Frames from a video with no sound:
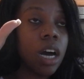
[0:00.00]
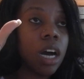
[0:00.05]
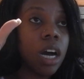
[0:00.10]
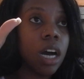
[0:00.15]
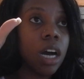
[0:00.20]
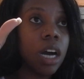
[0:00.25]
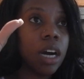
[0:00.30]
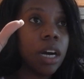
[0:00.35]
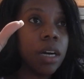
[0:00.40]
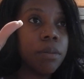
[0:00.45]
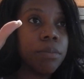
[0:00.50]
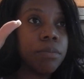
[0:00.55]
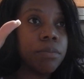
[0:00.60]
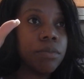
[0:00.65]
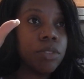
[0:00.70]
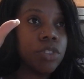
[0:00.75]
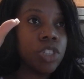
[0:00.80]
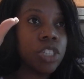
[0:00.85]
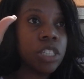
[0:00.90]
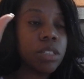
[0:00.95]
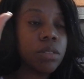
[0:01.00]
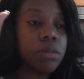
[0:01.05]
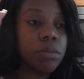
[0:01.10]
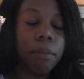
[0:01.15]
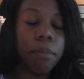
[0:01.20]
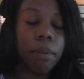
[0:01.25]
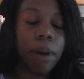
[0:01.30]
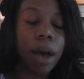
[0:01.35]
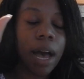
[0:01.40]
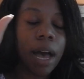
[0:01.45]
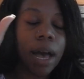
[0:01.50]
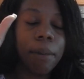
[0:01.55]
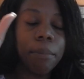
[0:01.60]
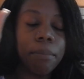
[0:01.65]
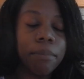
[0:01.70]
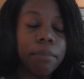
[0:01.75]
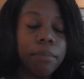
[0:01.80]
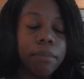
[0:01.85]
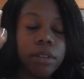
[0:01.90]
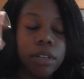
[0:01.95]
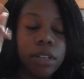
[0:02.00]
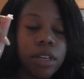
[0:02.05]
um, just by